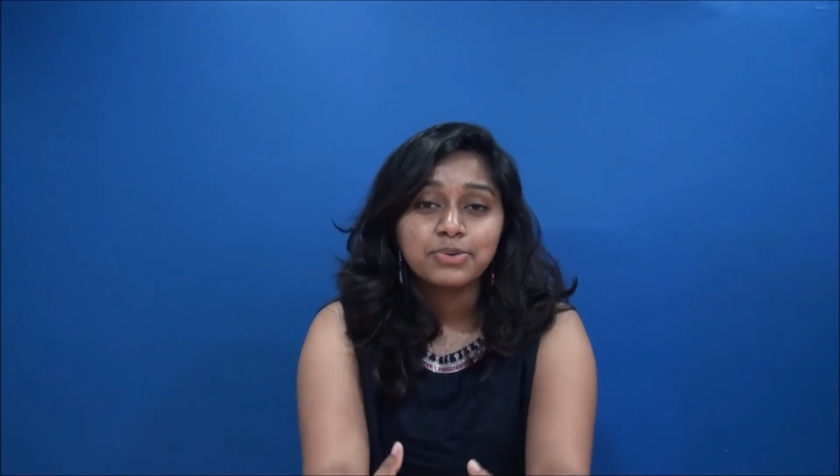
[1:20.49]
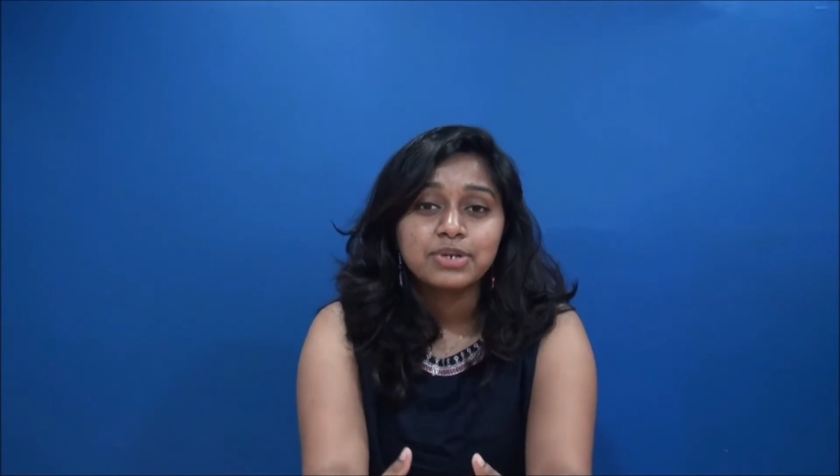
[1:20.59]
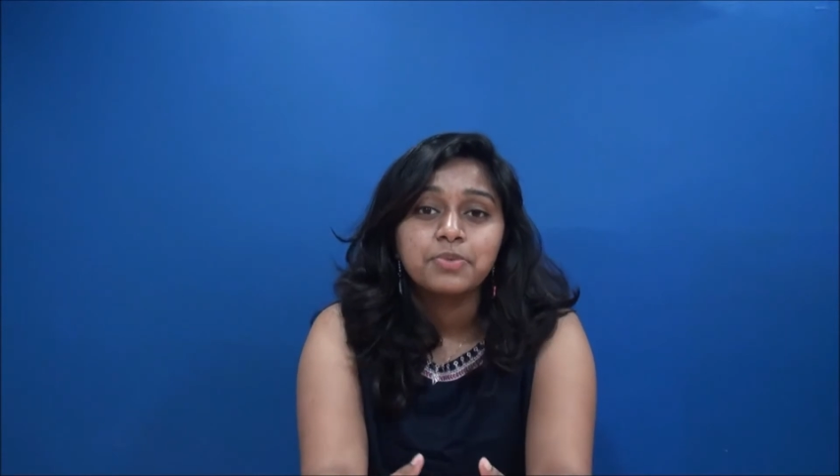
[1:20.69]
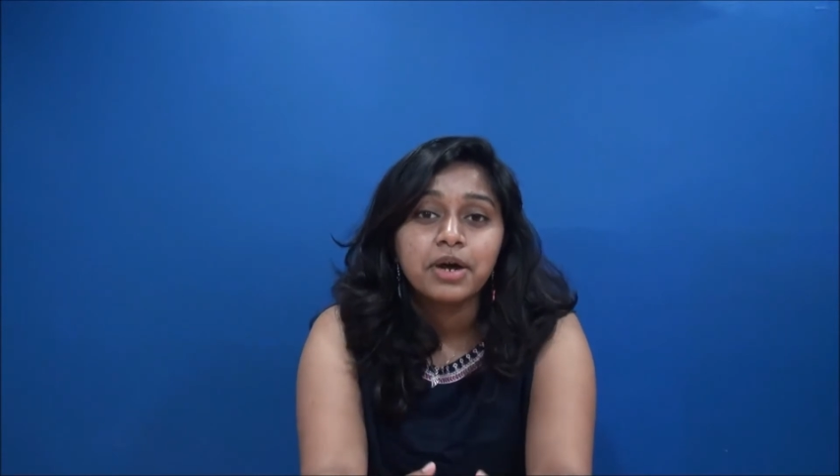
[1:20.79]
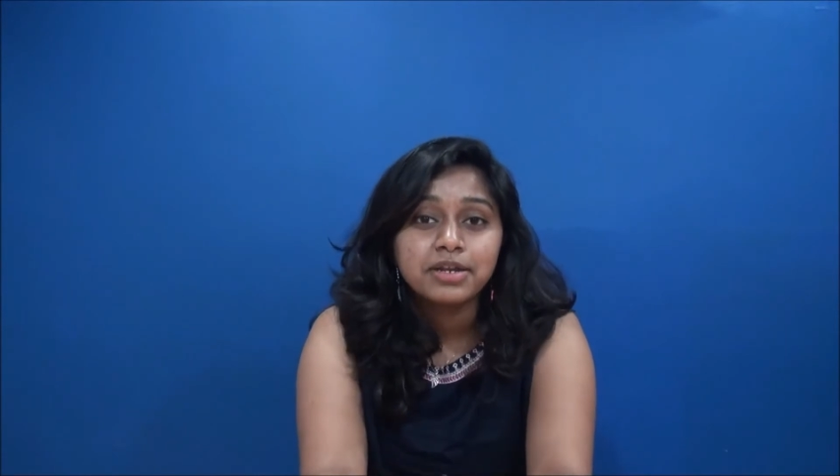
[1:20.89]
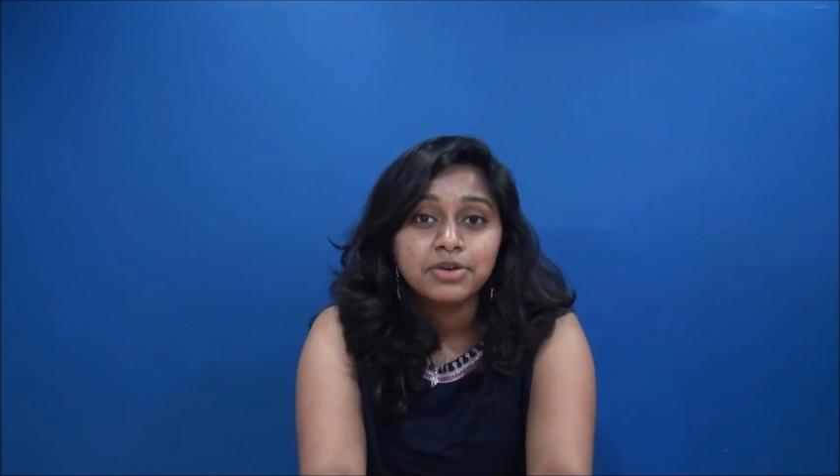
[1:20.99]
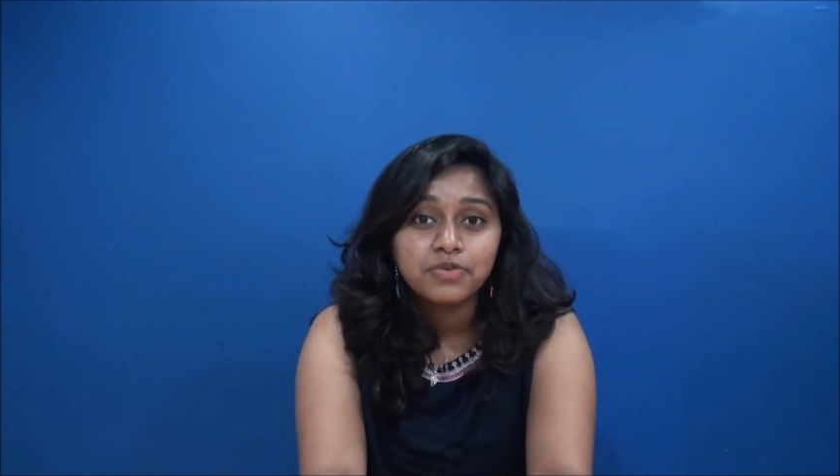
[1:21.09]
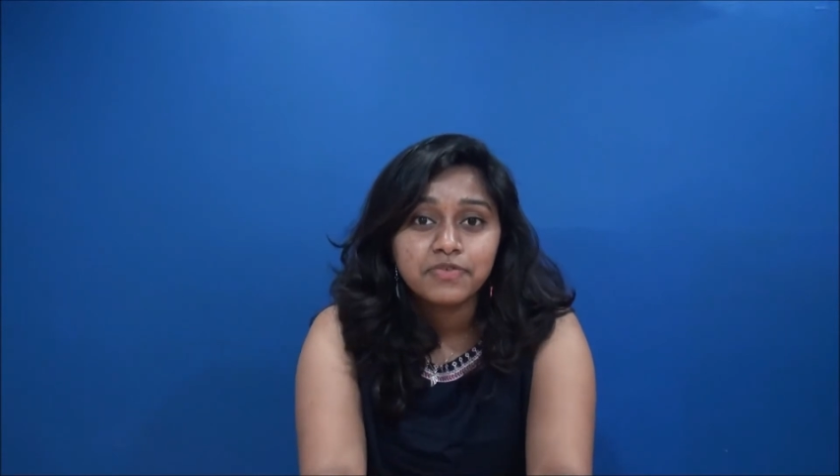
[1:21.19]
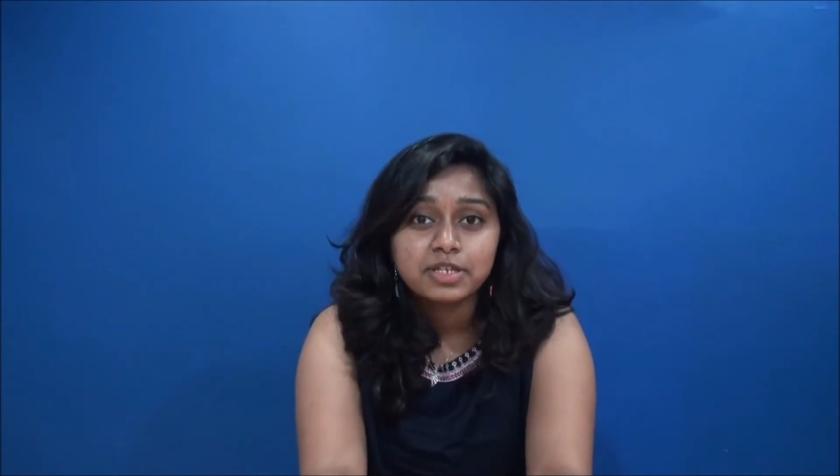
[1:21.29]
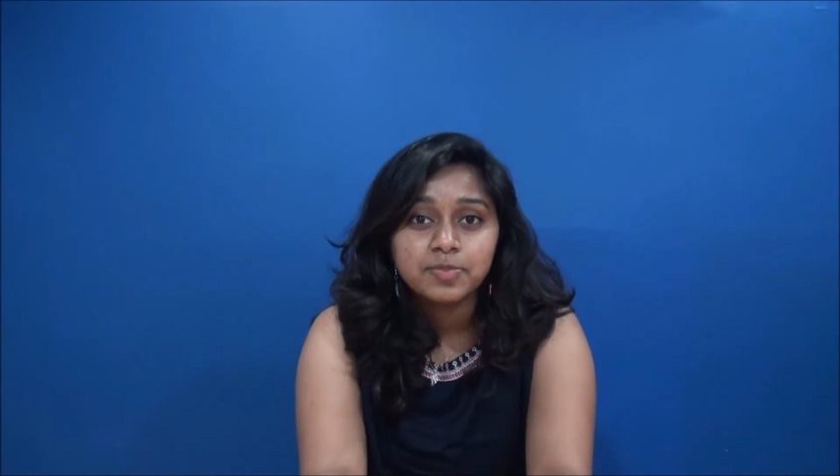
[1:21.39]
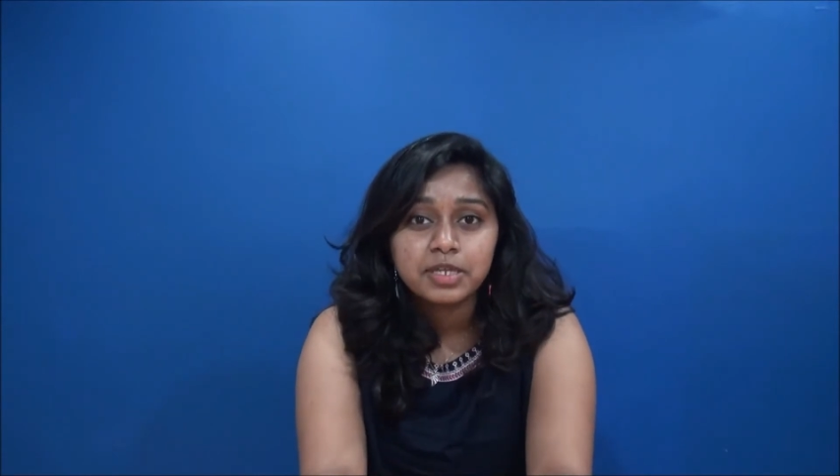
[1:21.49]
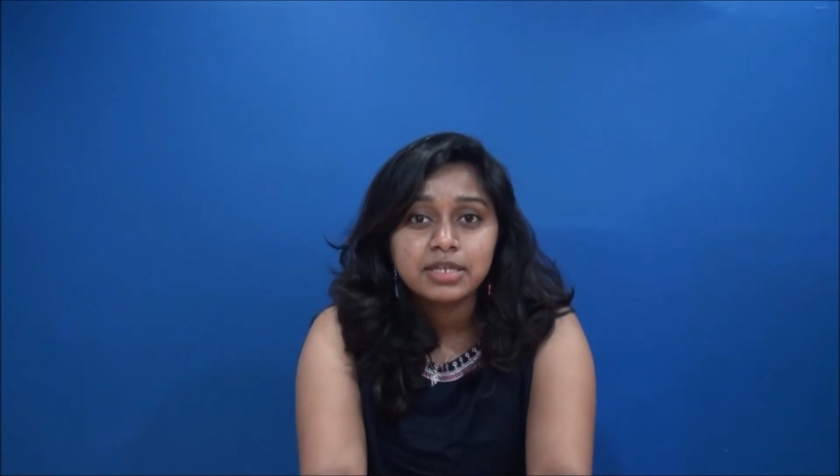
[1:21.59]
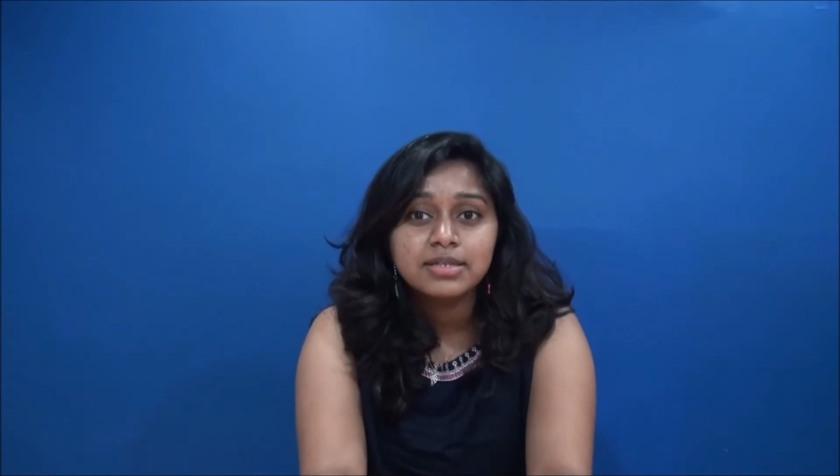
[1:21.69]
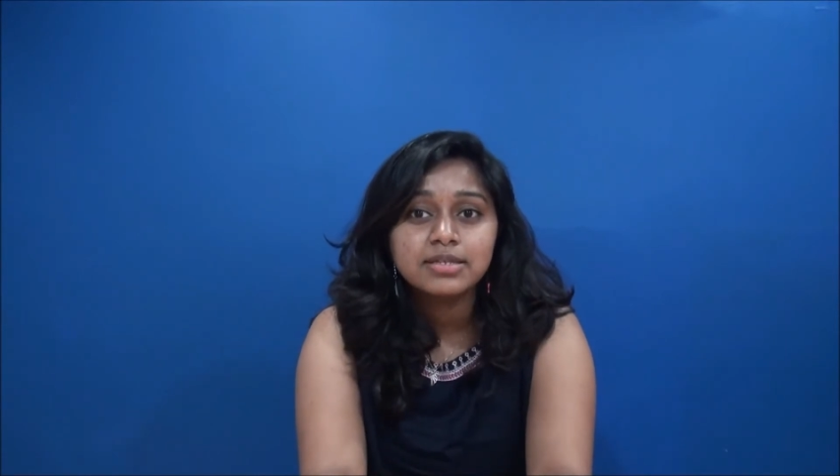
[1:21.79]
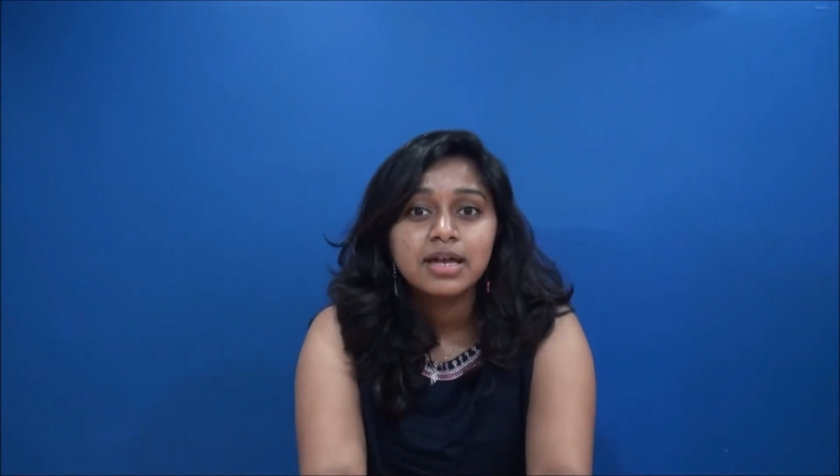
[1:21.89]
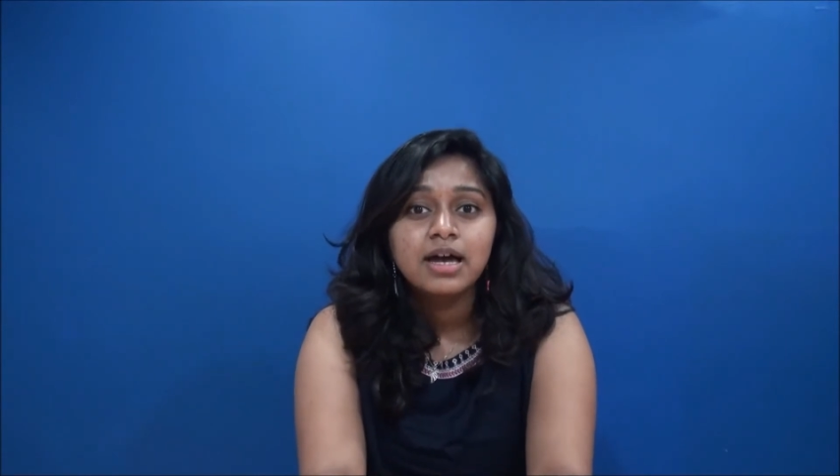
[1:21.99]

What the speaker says: only 1 year of experience.